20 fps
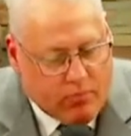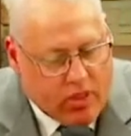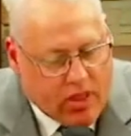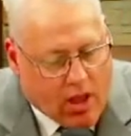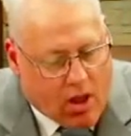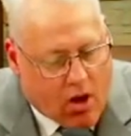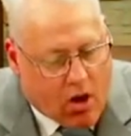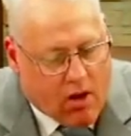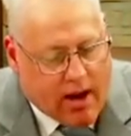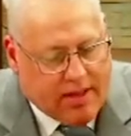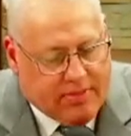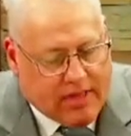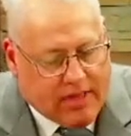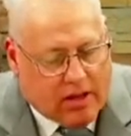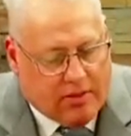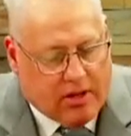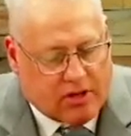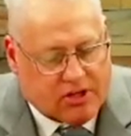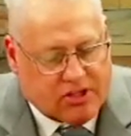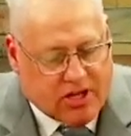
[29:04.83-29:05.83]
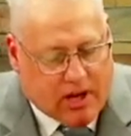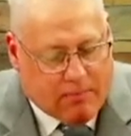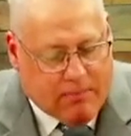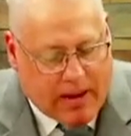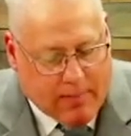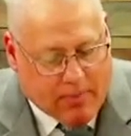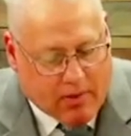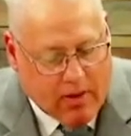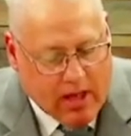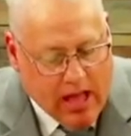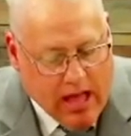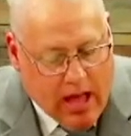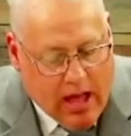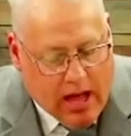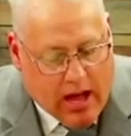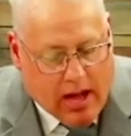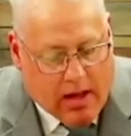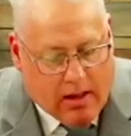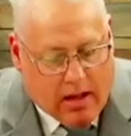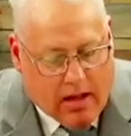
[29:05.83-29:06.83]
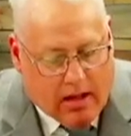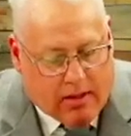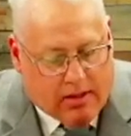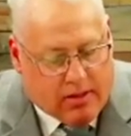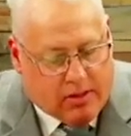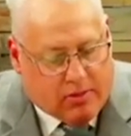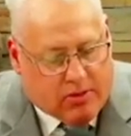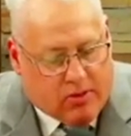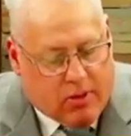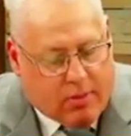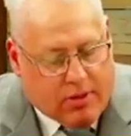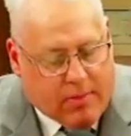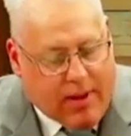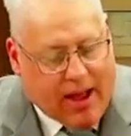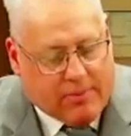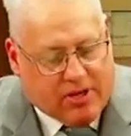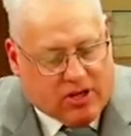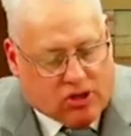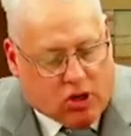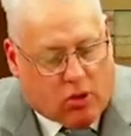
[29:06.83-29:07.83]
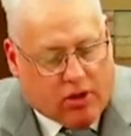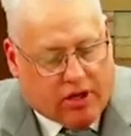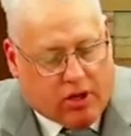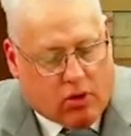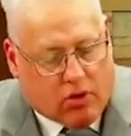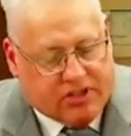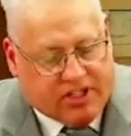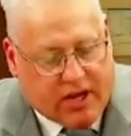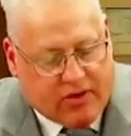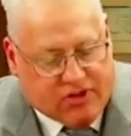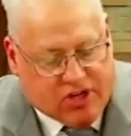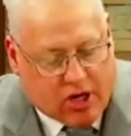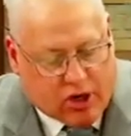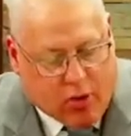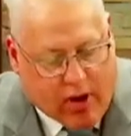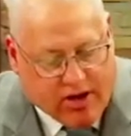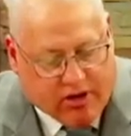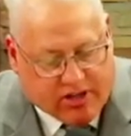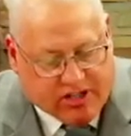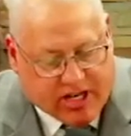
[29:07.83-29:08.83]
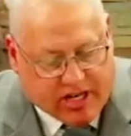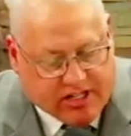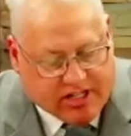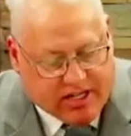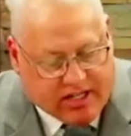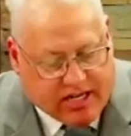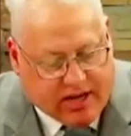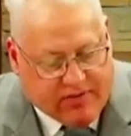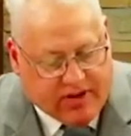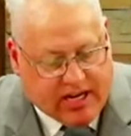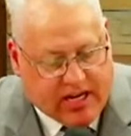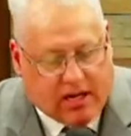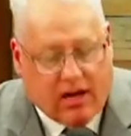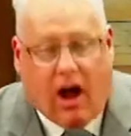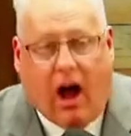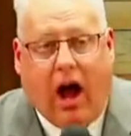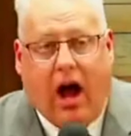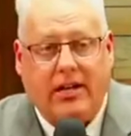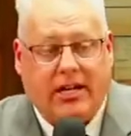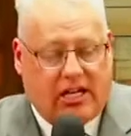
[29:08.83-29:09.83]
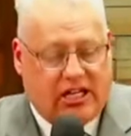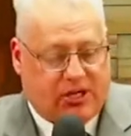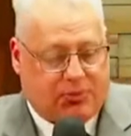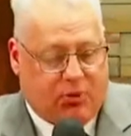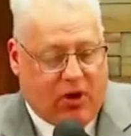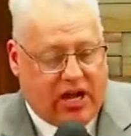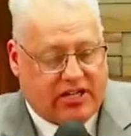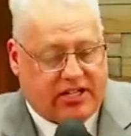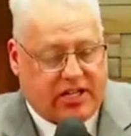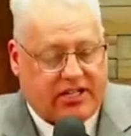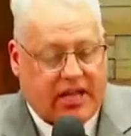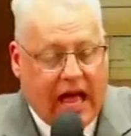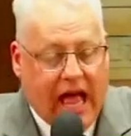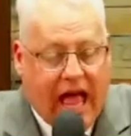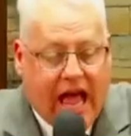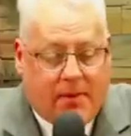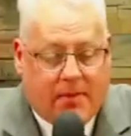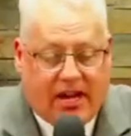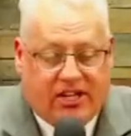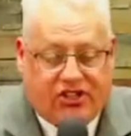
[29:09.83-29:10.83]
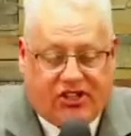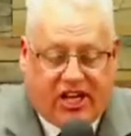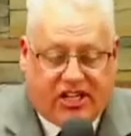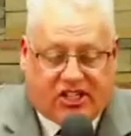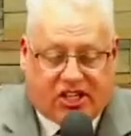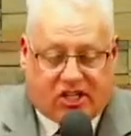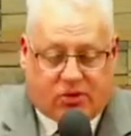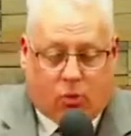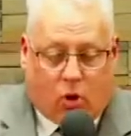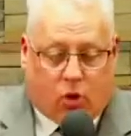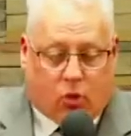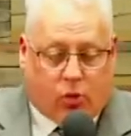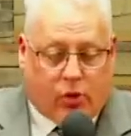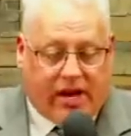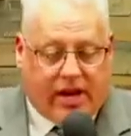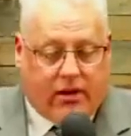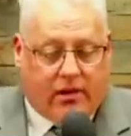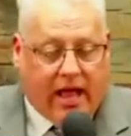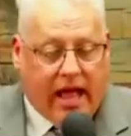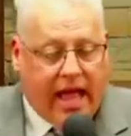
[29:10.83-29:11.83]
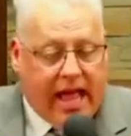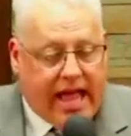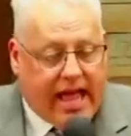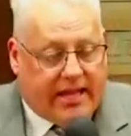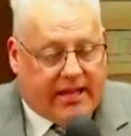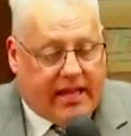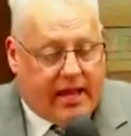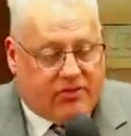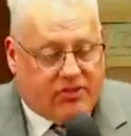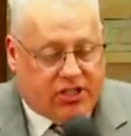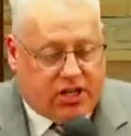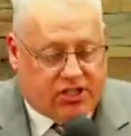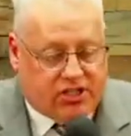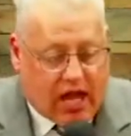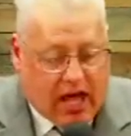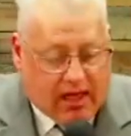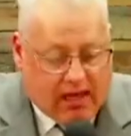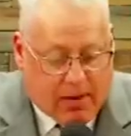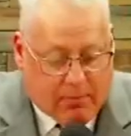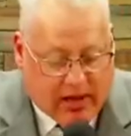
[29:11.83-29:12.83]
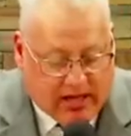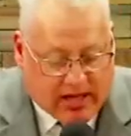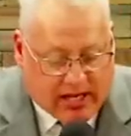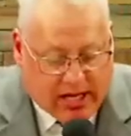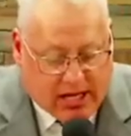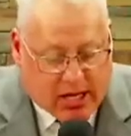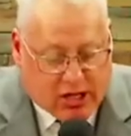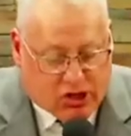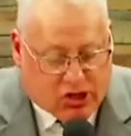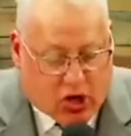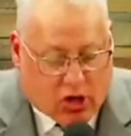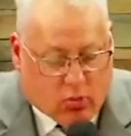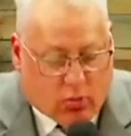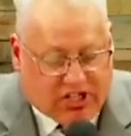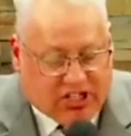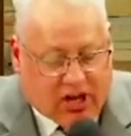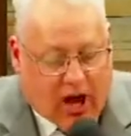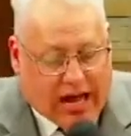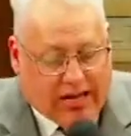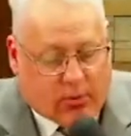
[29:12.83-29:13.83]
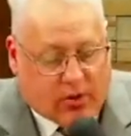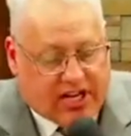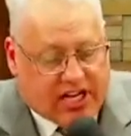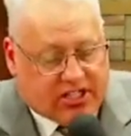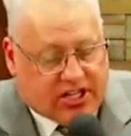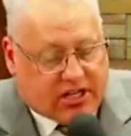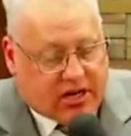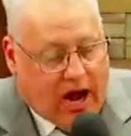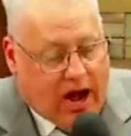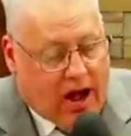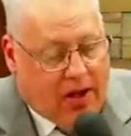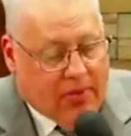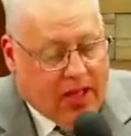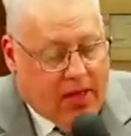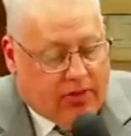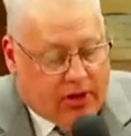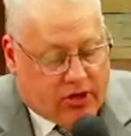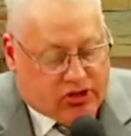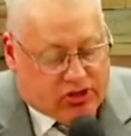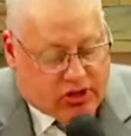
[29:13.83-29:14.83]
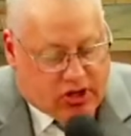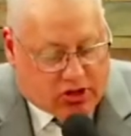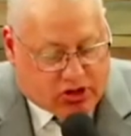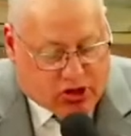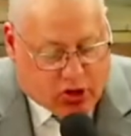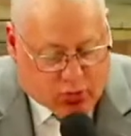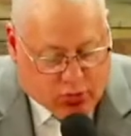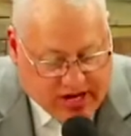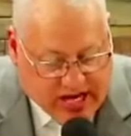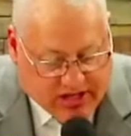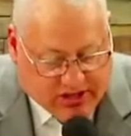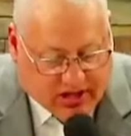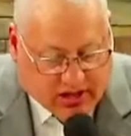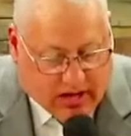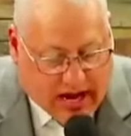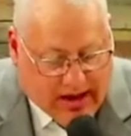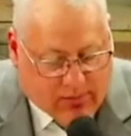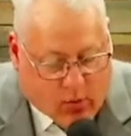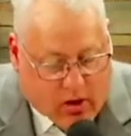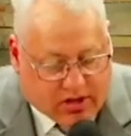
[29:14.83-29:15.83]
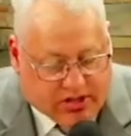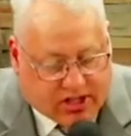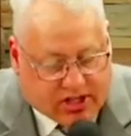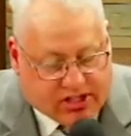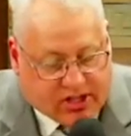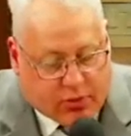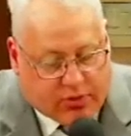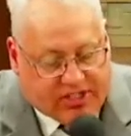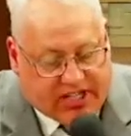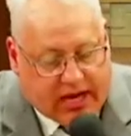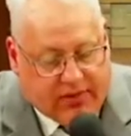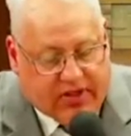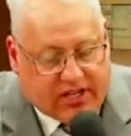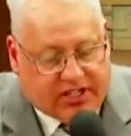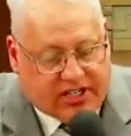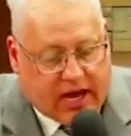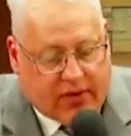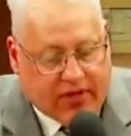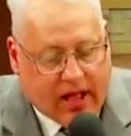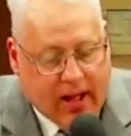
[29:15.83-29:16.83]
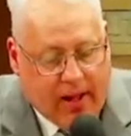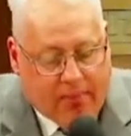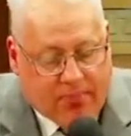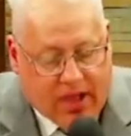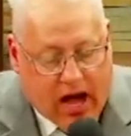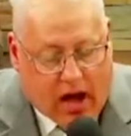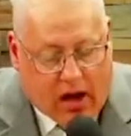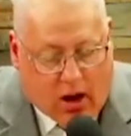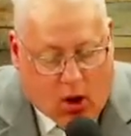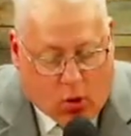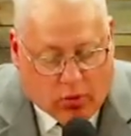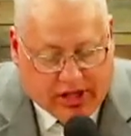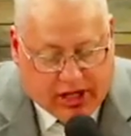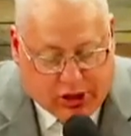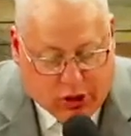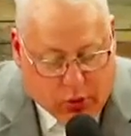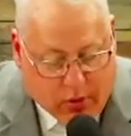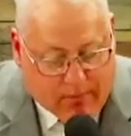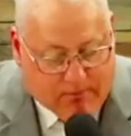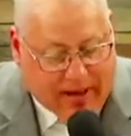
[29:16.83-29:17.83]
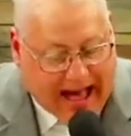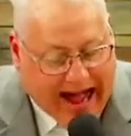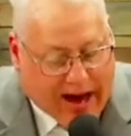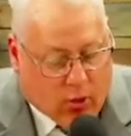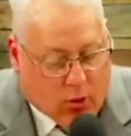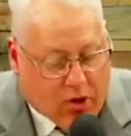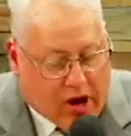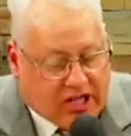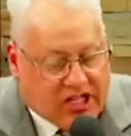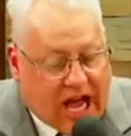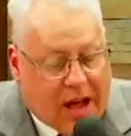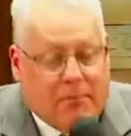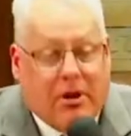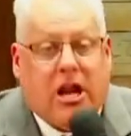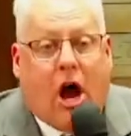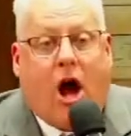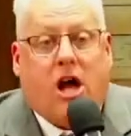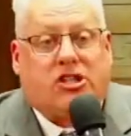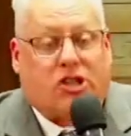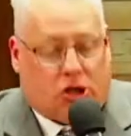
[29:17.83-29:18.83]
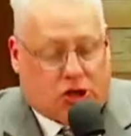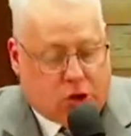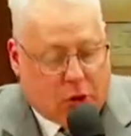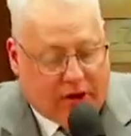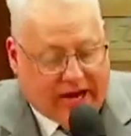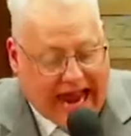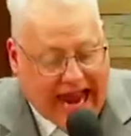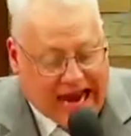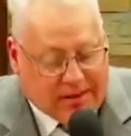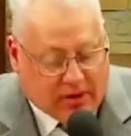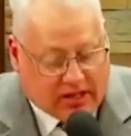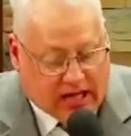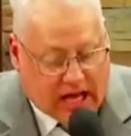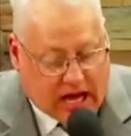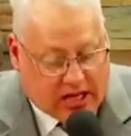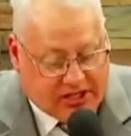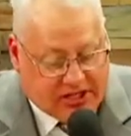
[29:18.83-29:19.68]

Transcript: All right, now there's some people, uh, uh, the baptism of the Holy Ghost gives you a greater sensitivity to God and His presence. It makes Jesus more real. It gives us the ability to discern what's God and what isn't God. There's, there's a reason God wants us to receive this gift, not only to empower us, but also to enable us.